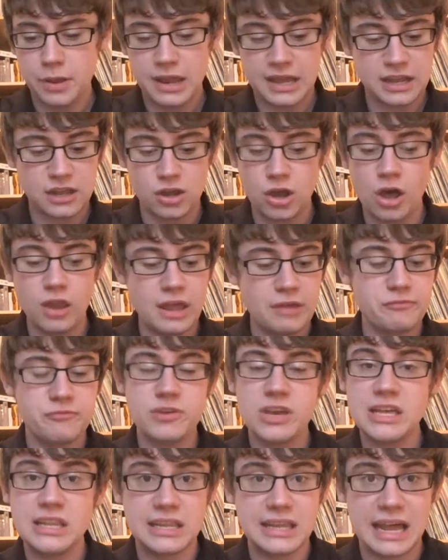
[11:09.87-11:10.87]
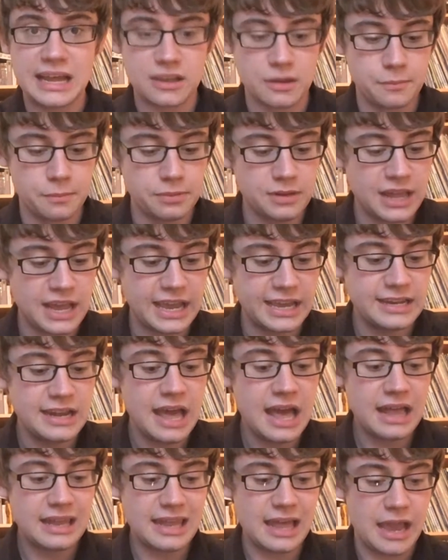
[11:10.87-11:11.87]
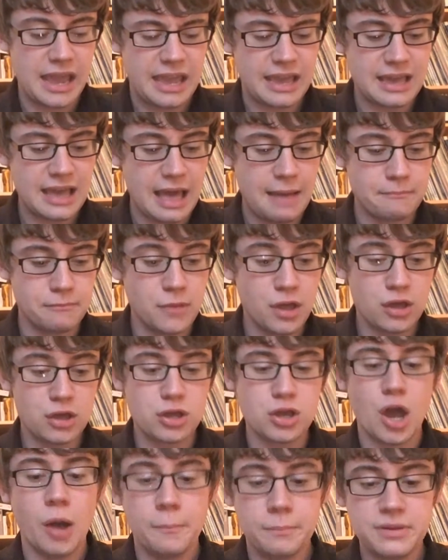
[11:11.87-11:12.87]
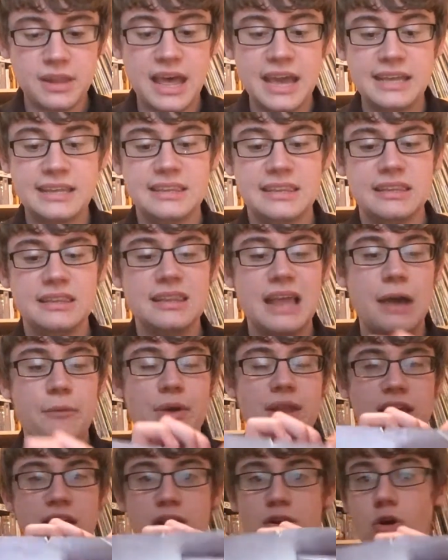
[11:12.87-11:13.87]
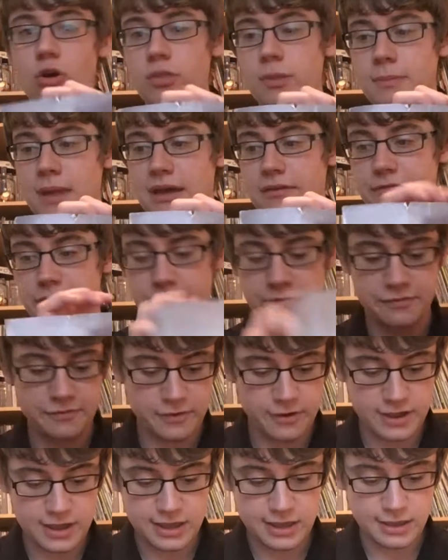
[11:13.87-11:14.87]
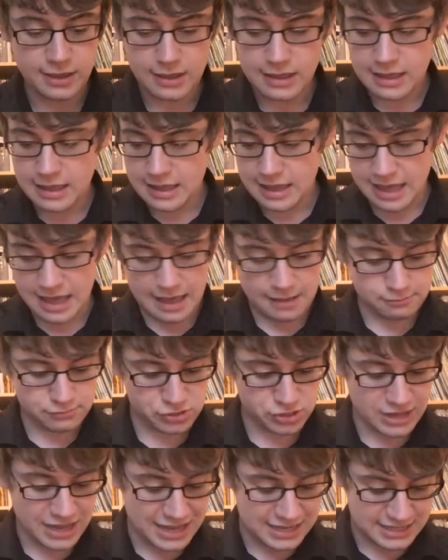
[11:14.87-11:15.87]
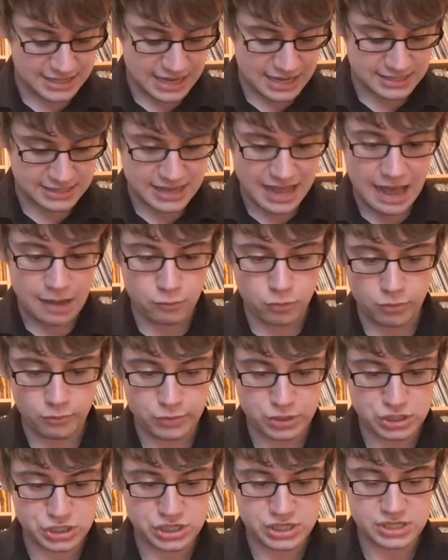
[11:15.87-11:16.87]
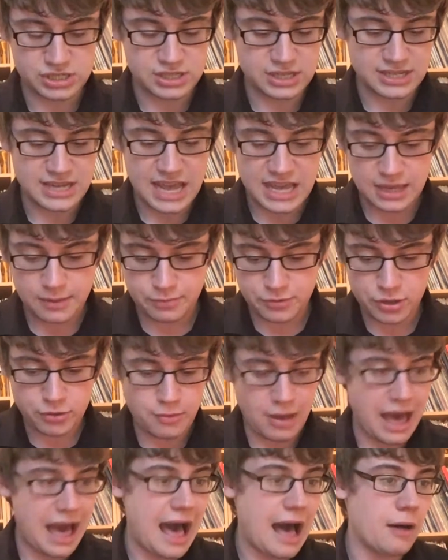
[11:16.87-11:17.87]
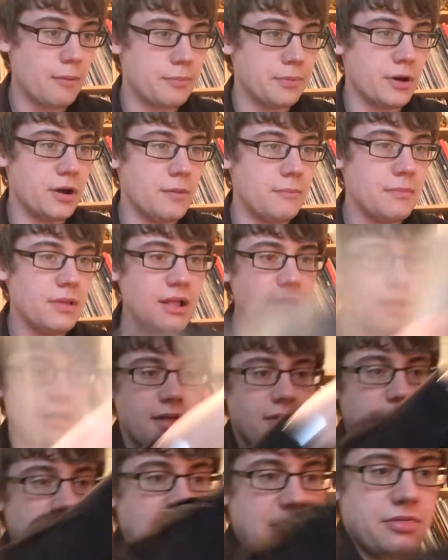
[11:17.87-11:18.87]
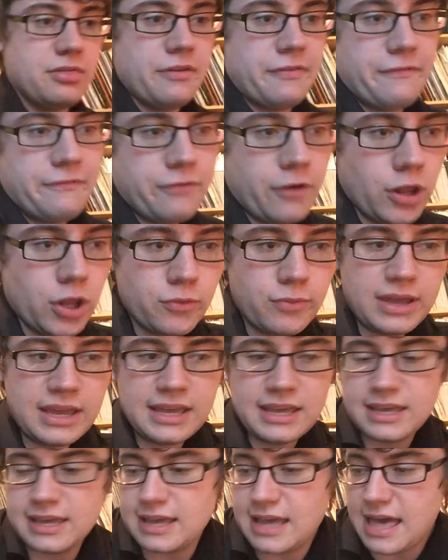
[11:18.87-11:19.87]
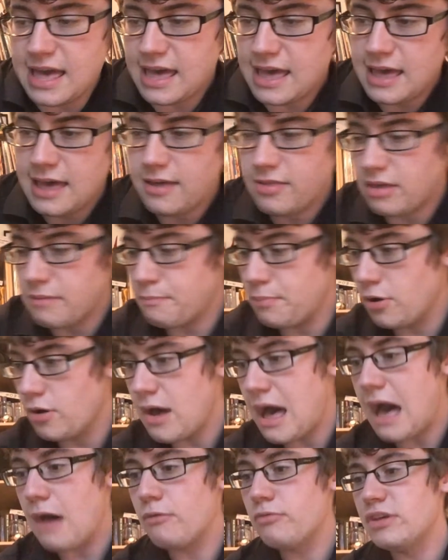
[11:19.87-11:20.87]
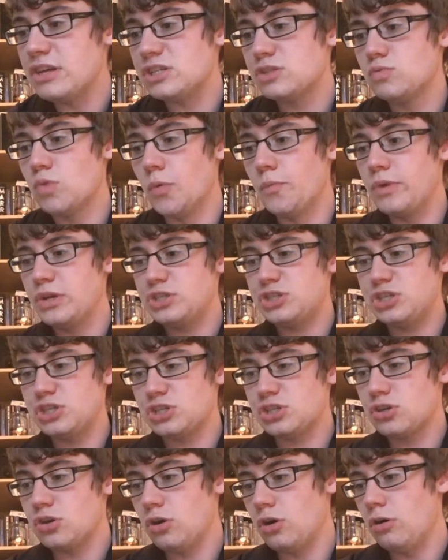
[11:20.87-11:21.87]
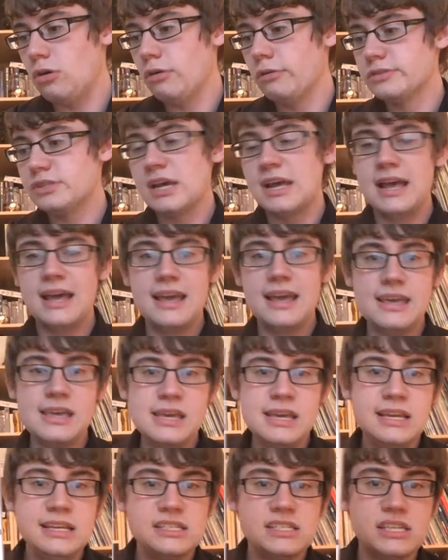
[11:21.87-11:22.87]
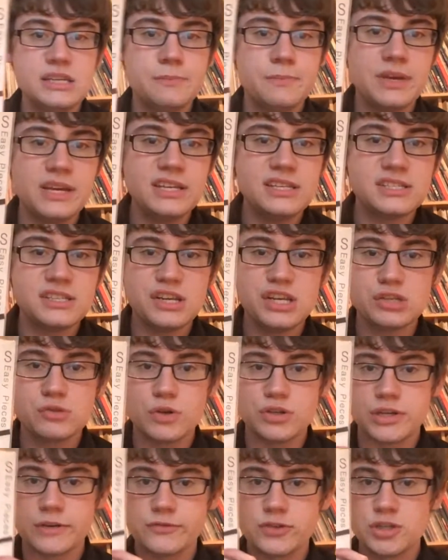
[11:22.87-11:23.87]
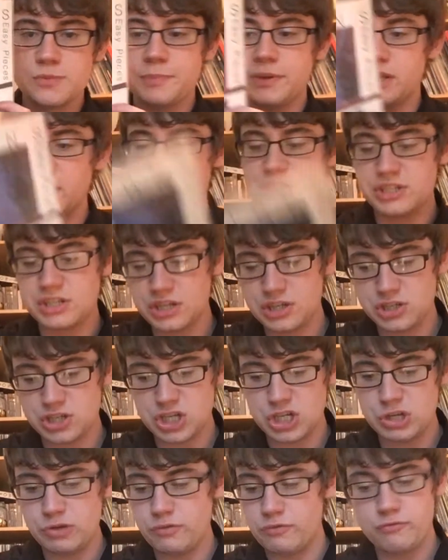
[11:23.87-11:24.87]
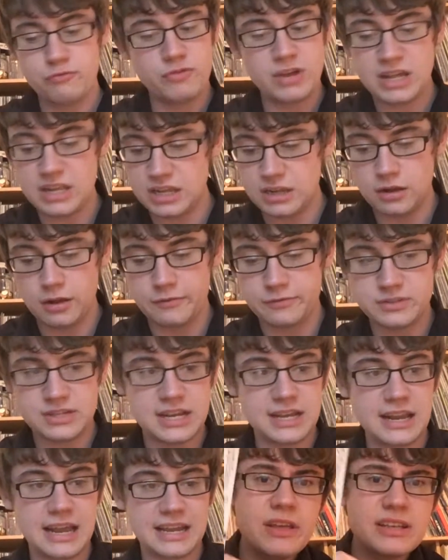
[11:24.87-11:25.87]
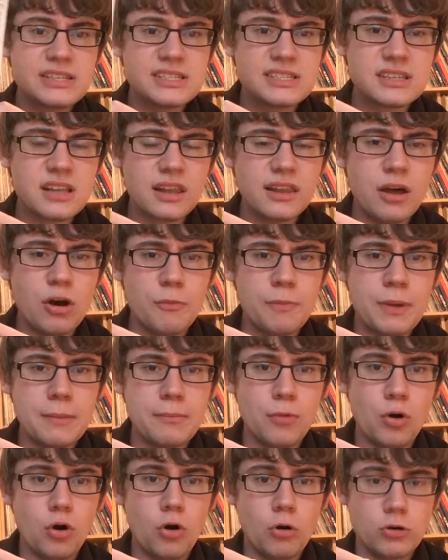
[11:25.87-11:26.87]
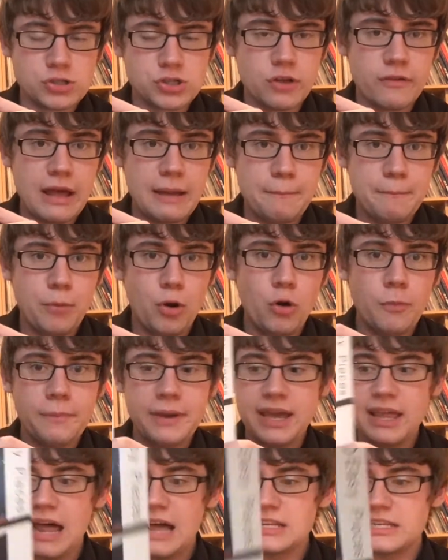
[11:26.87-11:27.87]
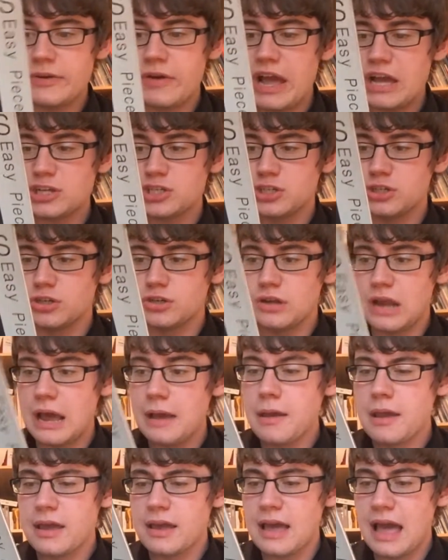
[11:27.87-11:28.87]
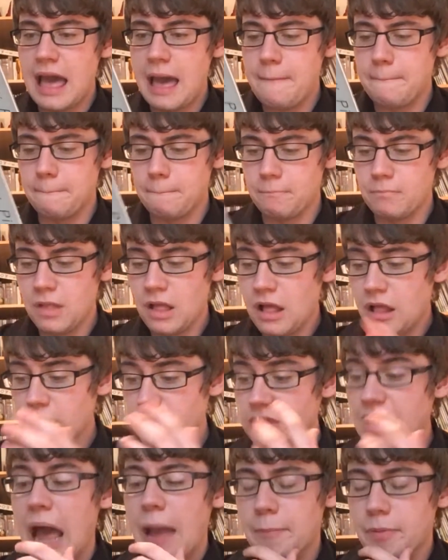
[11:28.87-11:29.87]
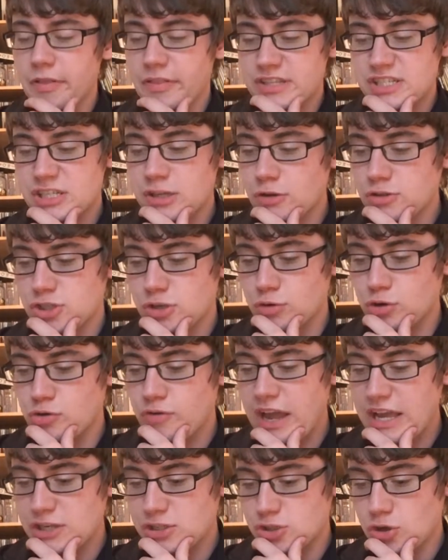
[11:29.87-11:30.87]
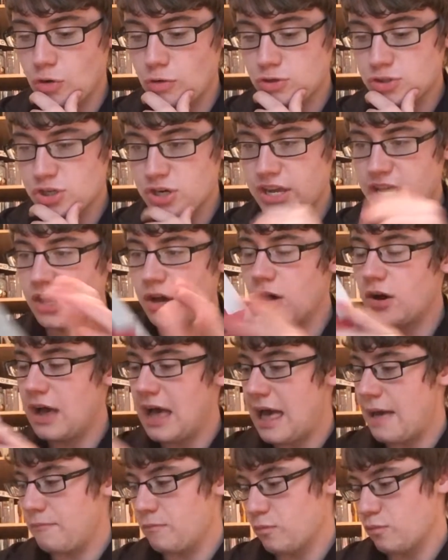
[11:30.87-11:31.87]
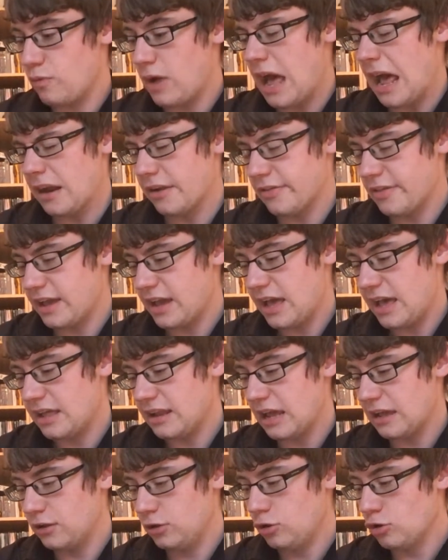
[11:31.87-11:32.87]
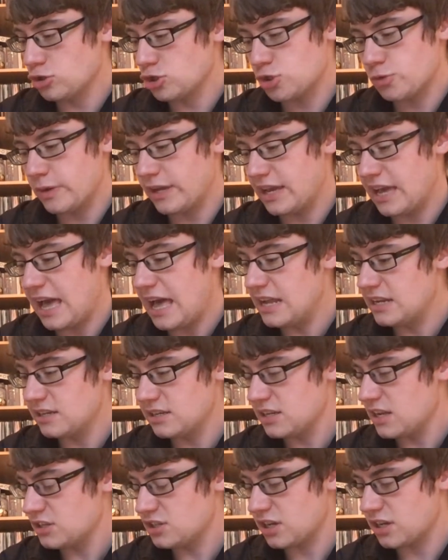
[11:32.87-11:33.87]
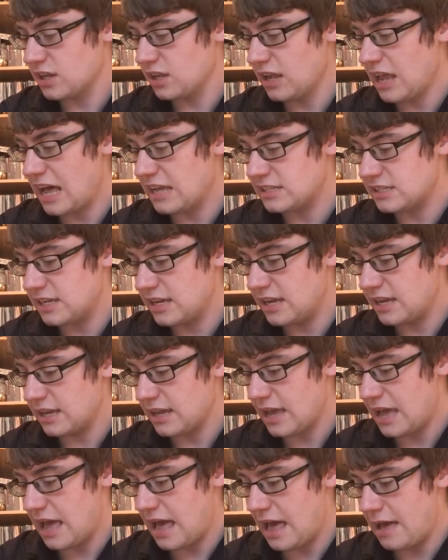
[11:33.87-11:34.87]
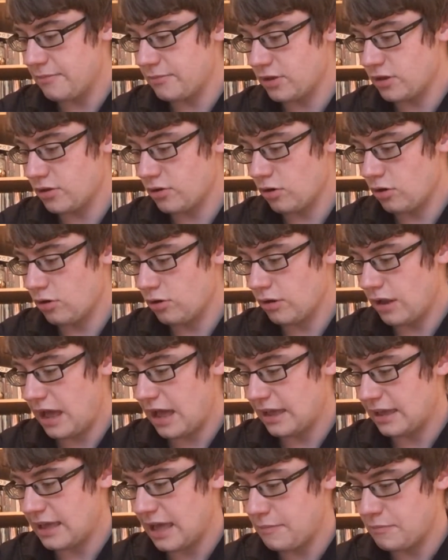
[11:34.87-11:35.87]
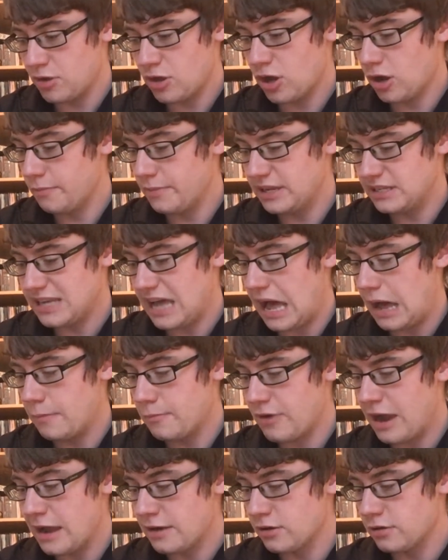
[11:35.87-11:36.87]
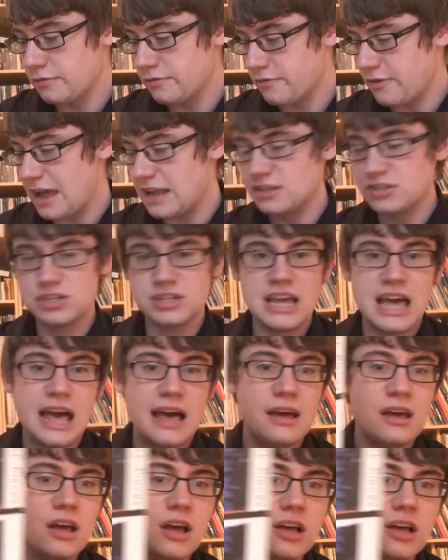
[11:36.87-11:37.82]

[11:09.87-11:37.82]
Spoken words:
but like I can't like really like complain like when I got them like for free. So yeah, there's that one, which is the debut album. Then the following year they put out this one, which is called Easy Pieces, which I've just been listening to, really loved it. this is a little bit more sort of like poppy like direction, but there's still some great songs in here. Where are they here? Like Lost Weekend, that's a classic. You got like Cut Me Down, Brand New Friend. So yeah,